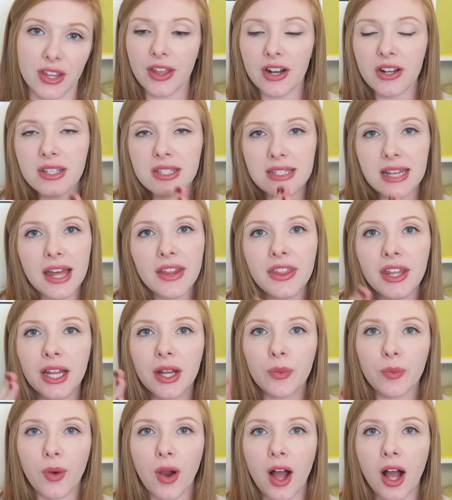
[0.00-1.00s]
There's
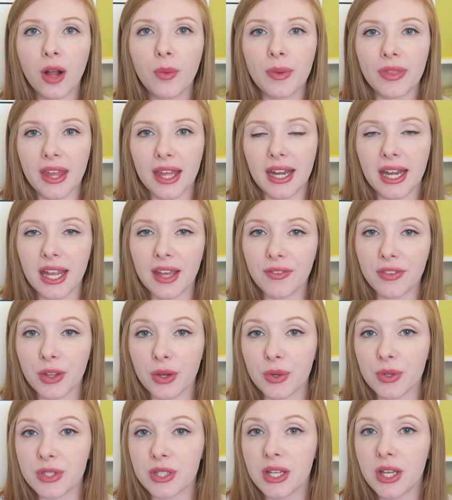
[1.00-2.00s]
nothing wrong with any of
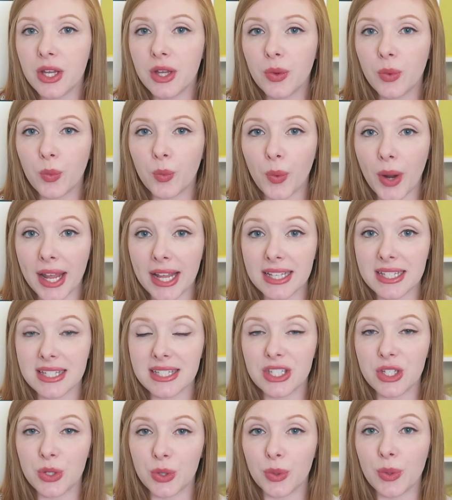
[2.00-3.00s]
those
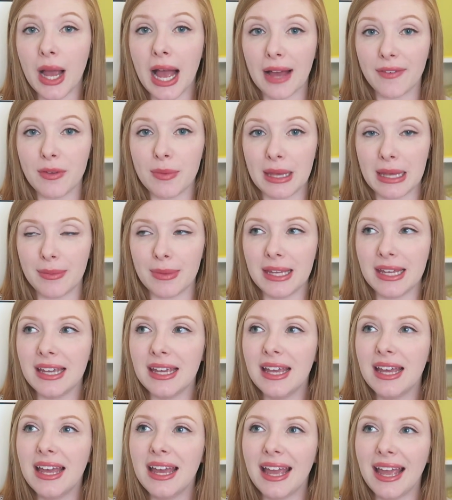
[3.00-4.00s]
ways to have a baby.